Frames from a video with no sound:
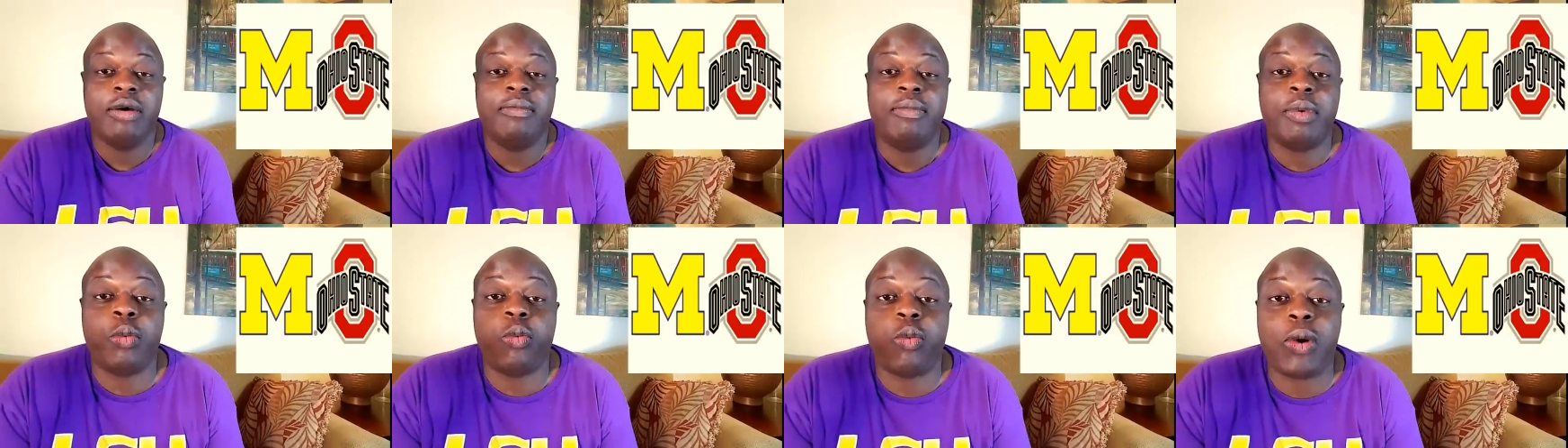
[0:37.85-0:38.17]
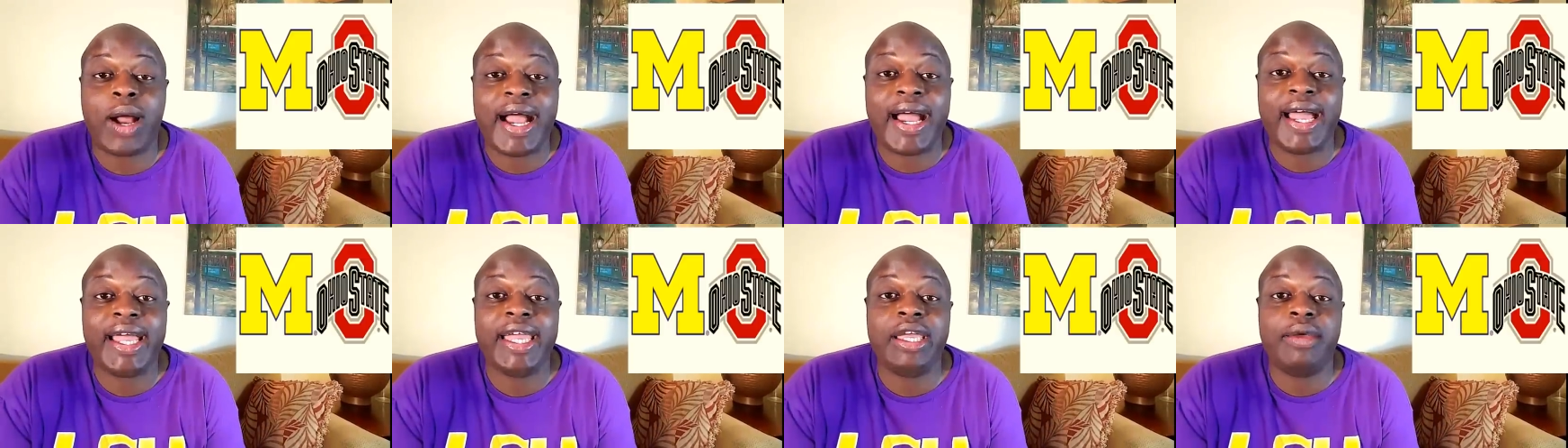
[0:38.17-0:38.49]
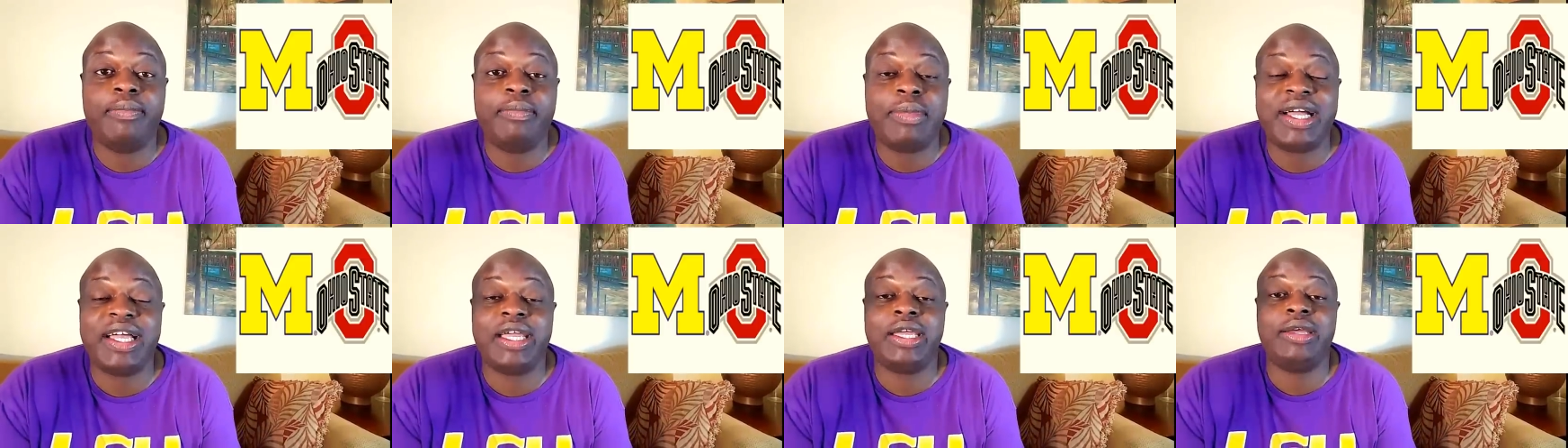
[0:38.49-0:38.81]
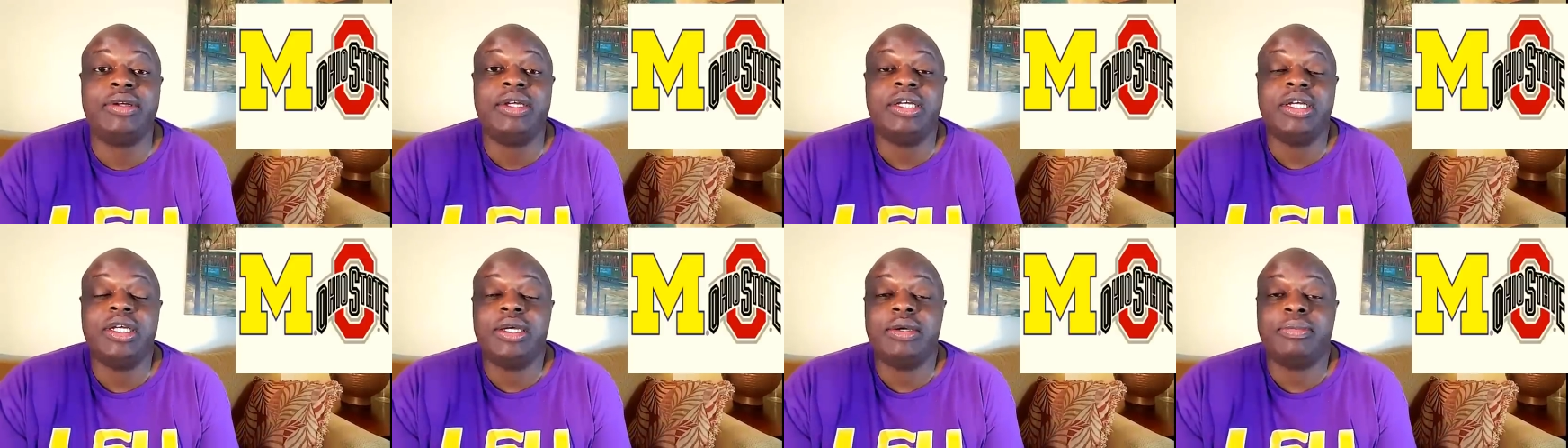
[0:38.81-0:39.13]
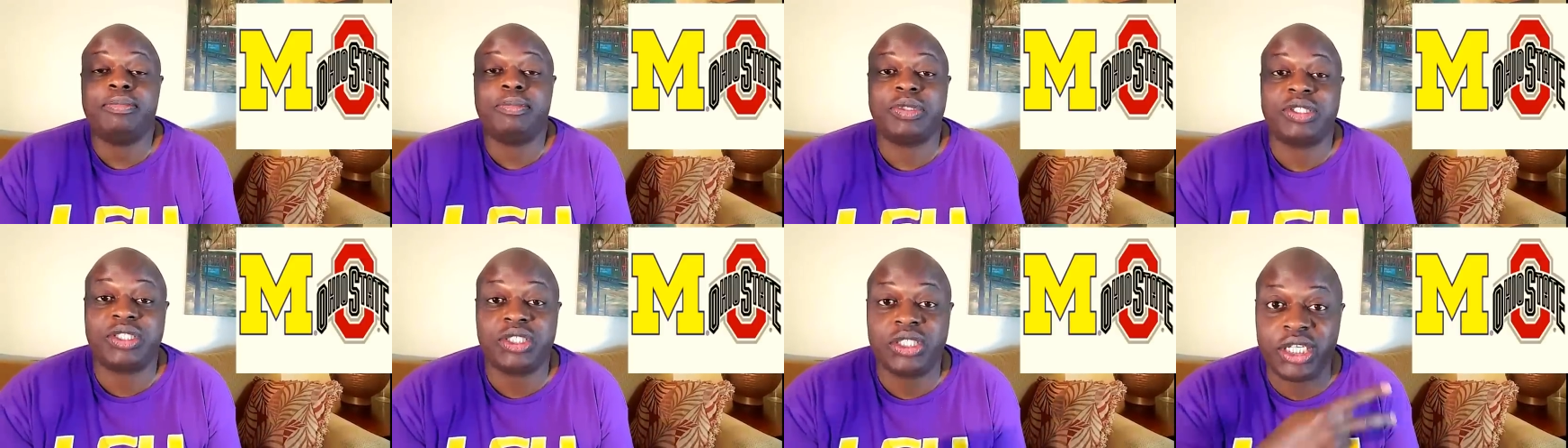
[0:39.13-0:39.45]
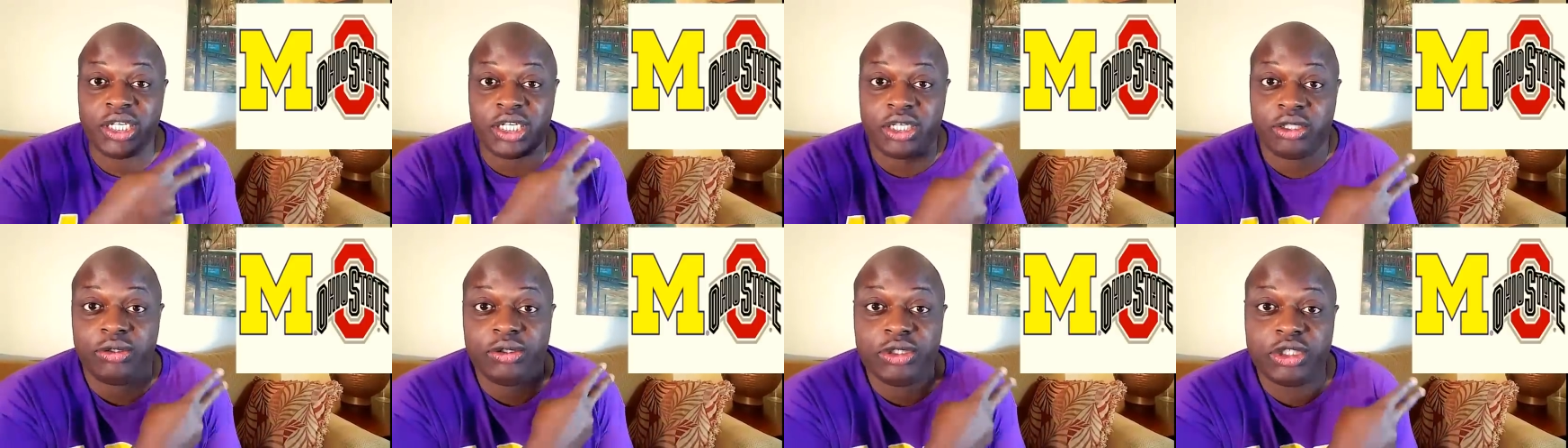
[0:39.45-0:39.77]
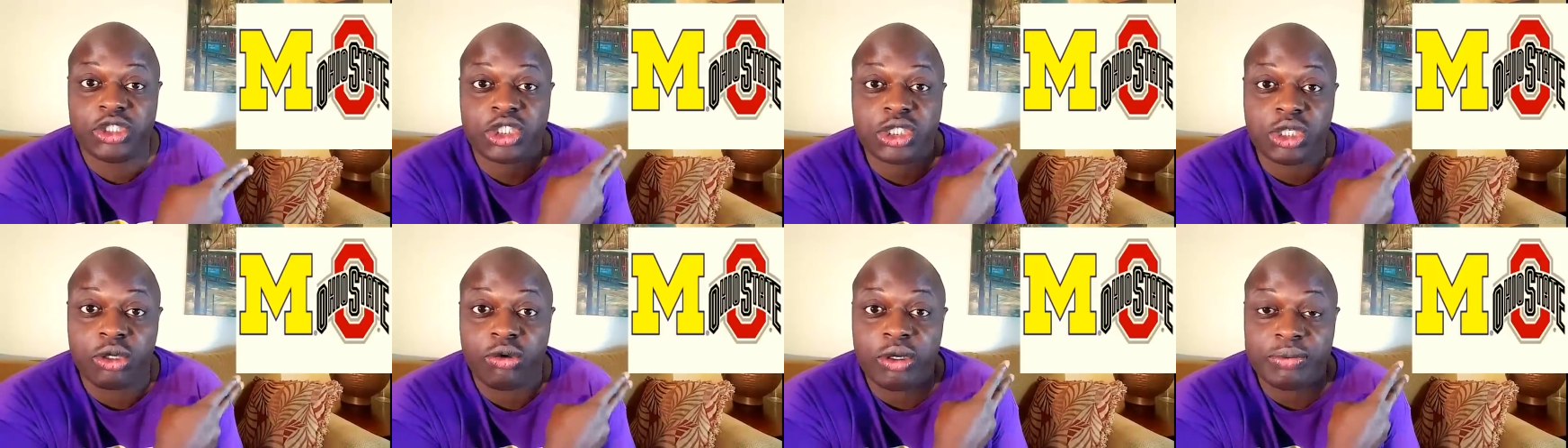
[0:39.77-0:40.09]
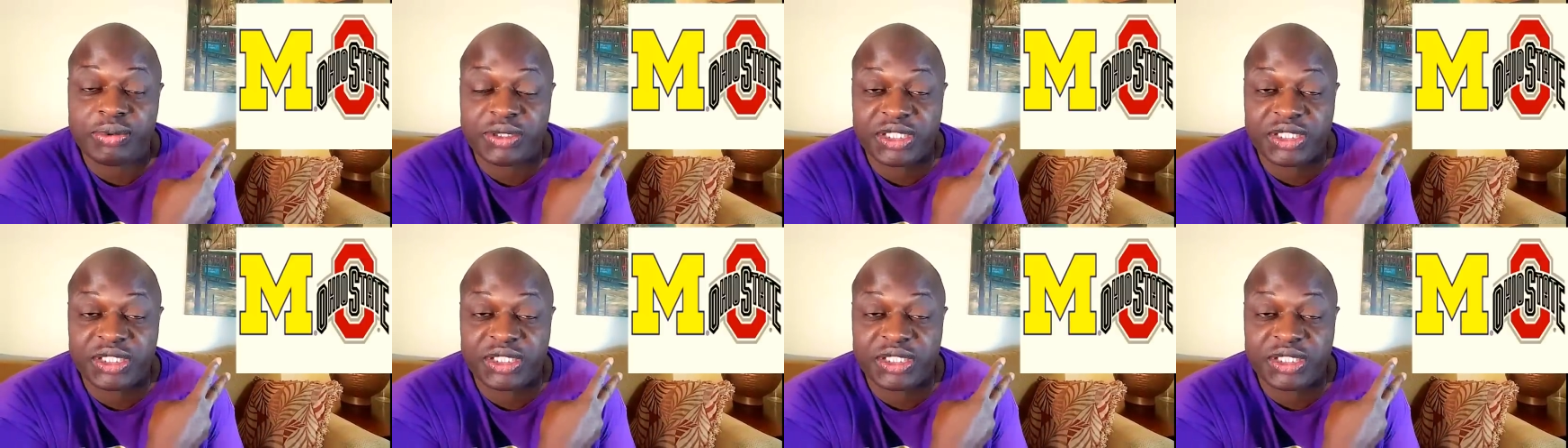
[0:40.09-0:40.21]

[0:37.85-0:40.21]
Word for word: But why am I particularly so